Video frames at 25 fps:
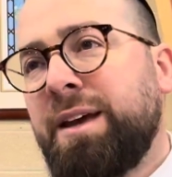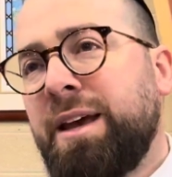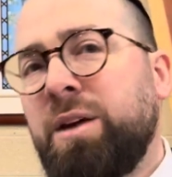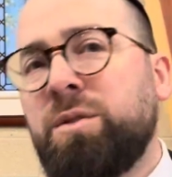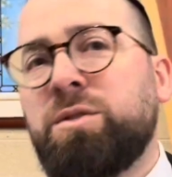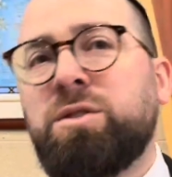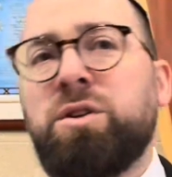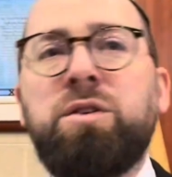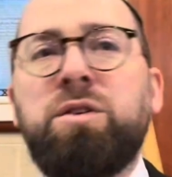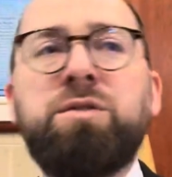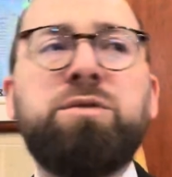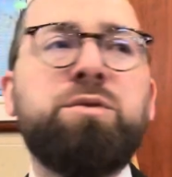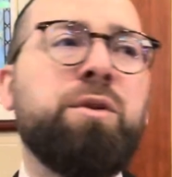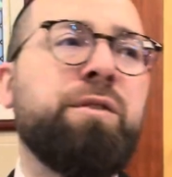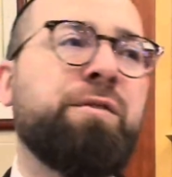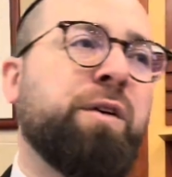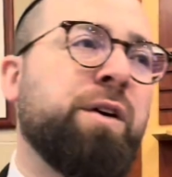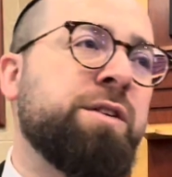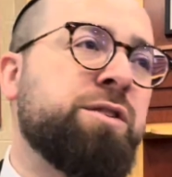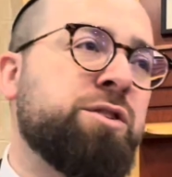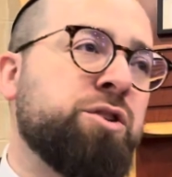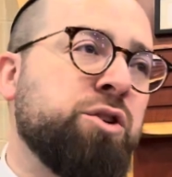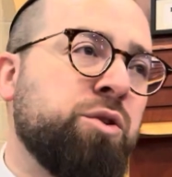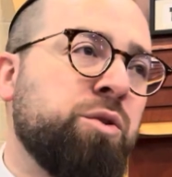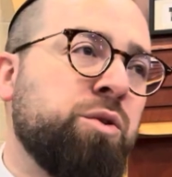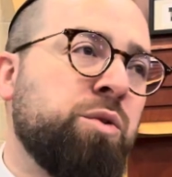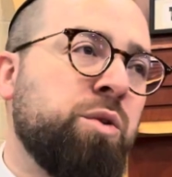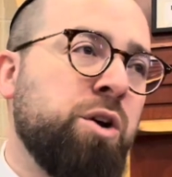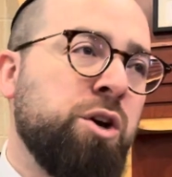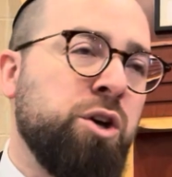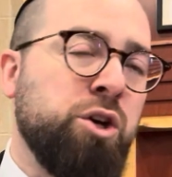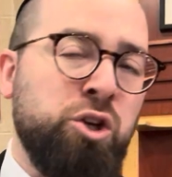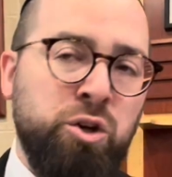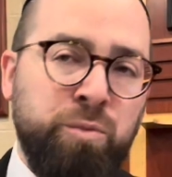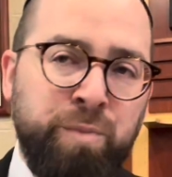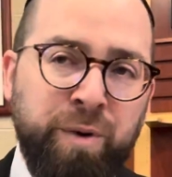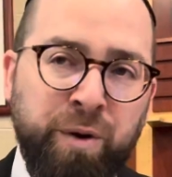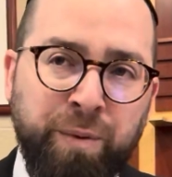he was also referring to
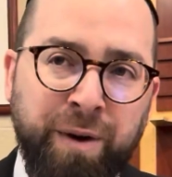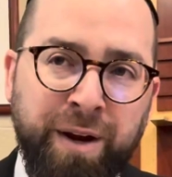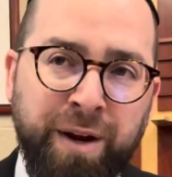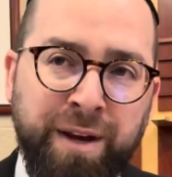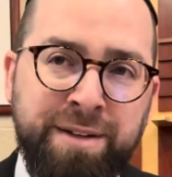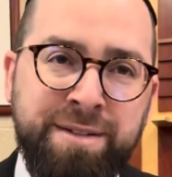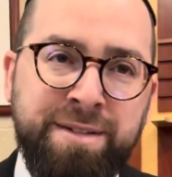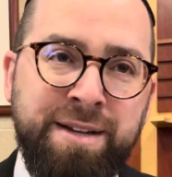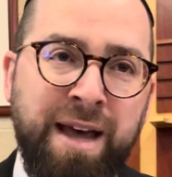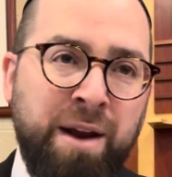human rings.